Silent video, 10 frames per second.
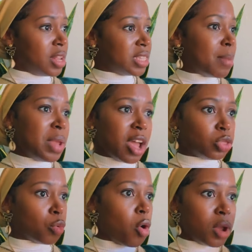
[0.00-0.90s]
Does that mean
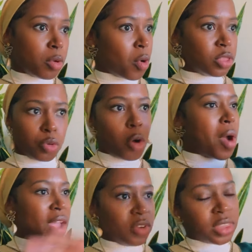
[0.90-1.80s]
I throw it away,
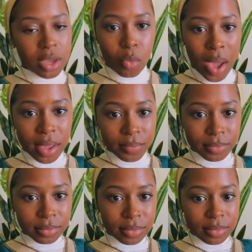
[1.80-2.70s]
throw everything away?
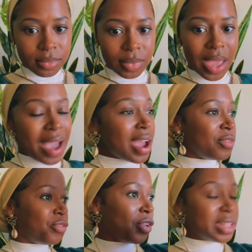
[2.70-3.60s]
I
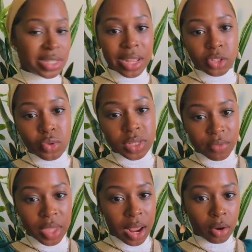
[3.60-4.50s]
got friends that do
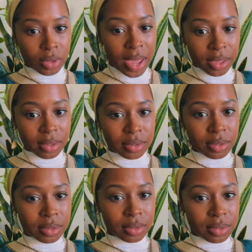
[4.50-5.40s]
stuff that I don't like.
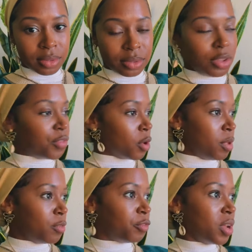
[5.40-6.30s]
You feel
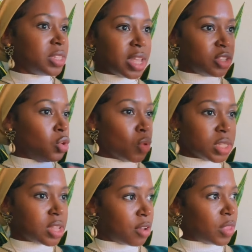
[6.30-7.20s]
me? Friends that's
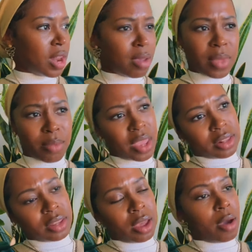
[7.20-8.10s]
doing stuff that I'm I'm
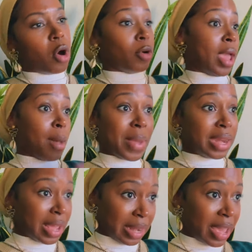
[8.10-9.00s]
not you know, okay, I
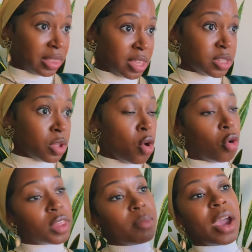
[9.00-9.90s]
might not like this,
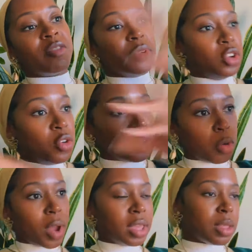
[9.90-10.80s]
or they might have
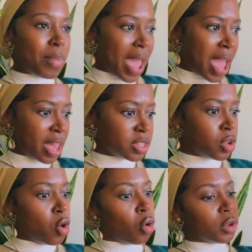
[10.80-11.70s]
maneuvered away in the
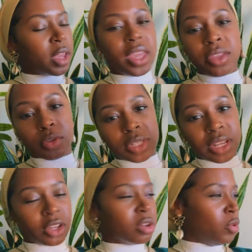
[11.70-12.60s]
past, or they either
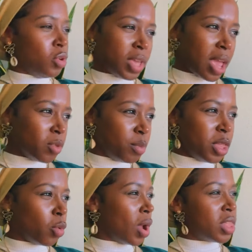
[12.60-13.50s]
didn't communicate with
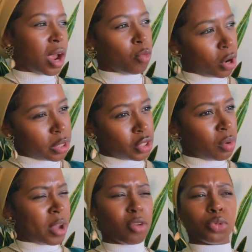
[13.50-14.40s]
me the way that I wanted
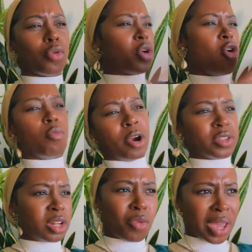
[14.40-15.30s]
to. Am I gonna throw the whole
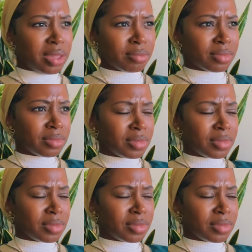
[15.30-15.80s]
person away?